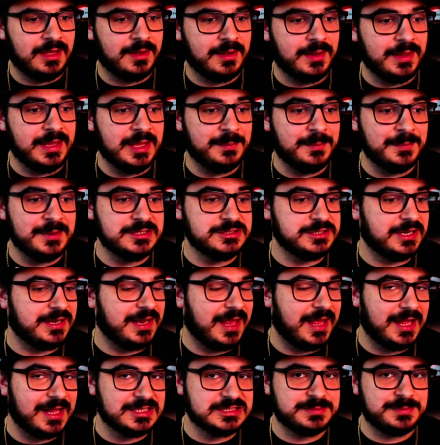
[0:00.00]
Image
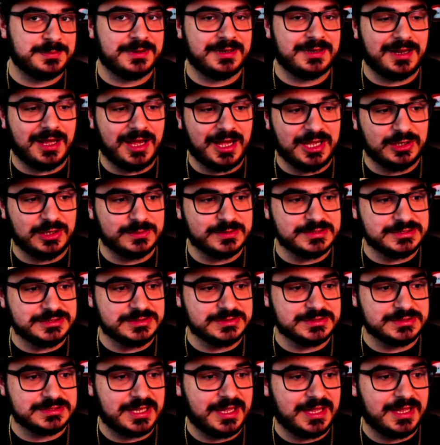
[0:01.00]
enhancement, I always
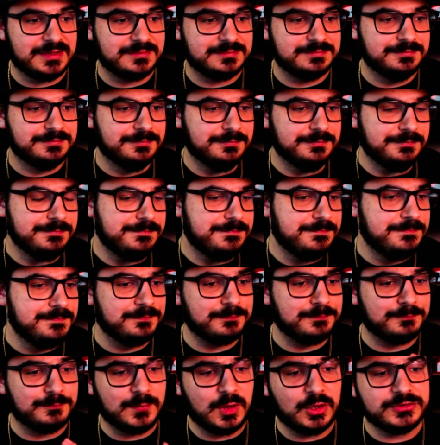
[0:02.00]
use that.
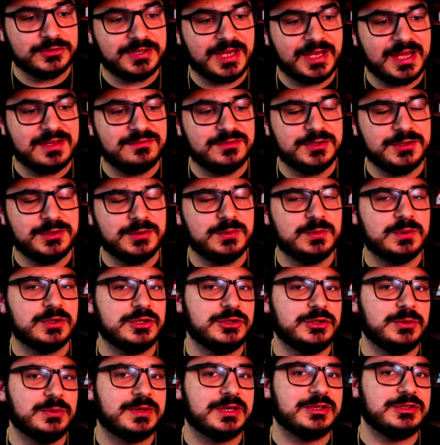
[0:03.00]
Multi-view,
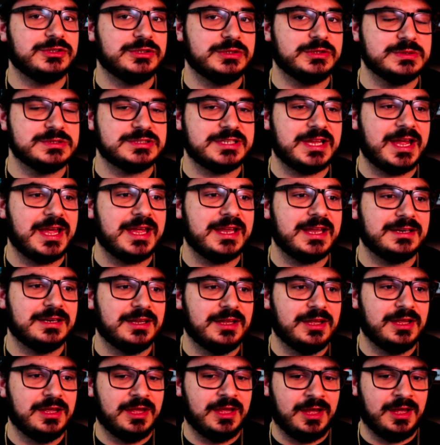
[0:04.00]
you can use that.
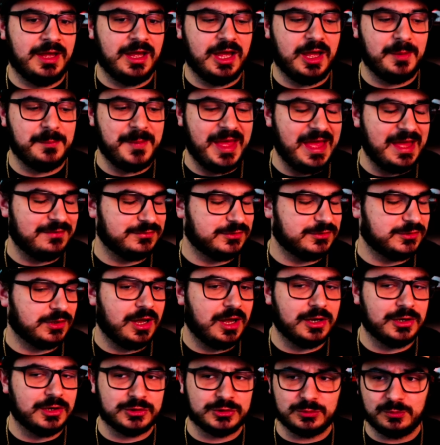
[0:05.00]
Have
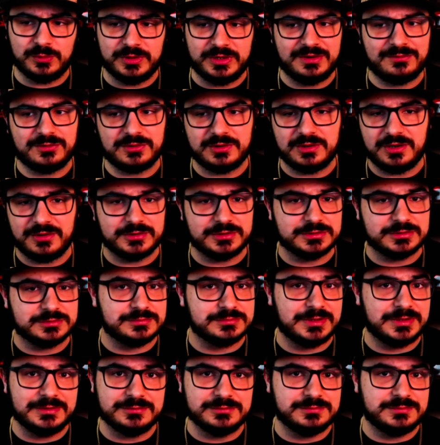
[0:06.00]
Grok or whatever other,
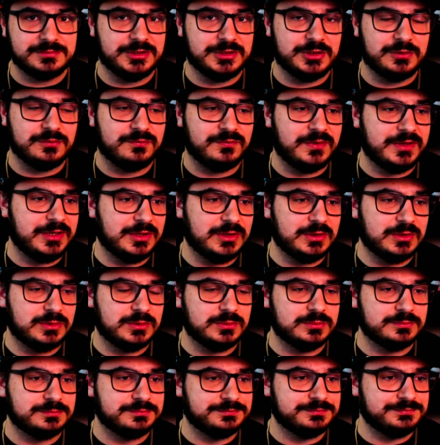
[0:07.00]

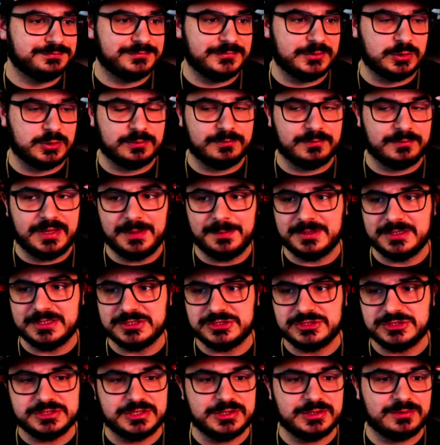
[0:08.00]
video or
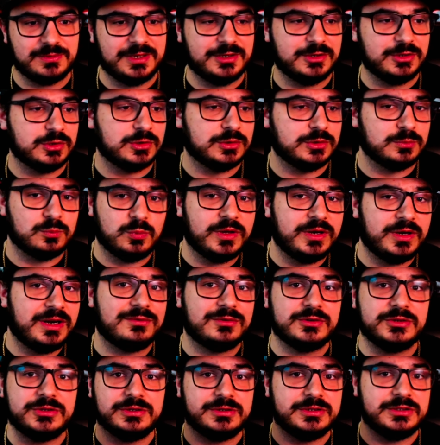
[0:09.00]
image generator or
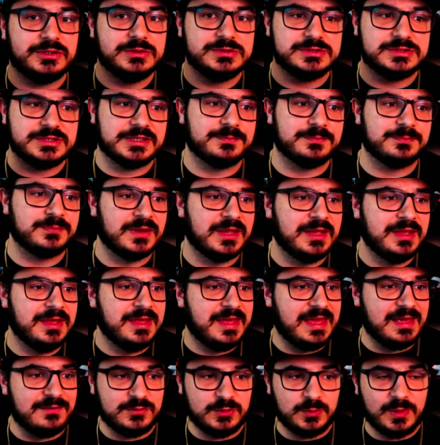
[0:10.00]
whatever you're using.
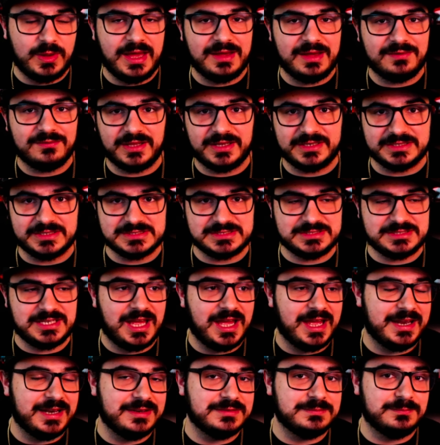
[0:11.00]
If you have like a
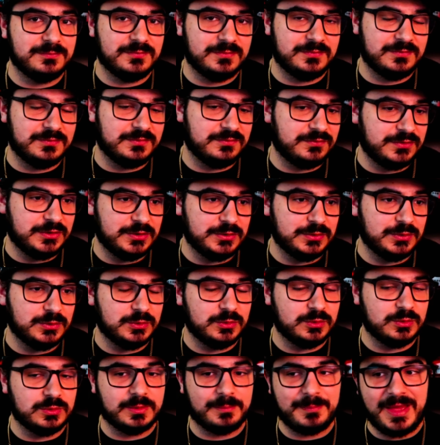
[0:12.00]
side
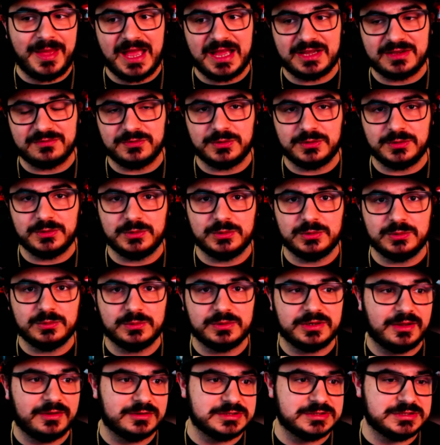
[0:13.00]
view, a back view,
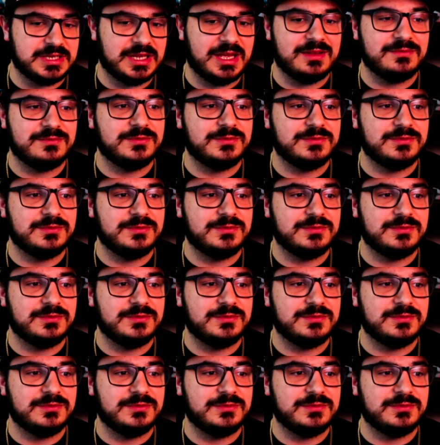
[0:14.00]
another side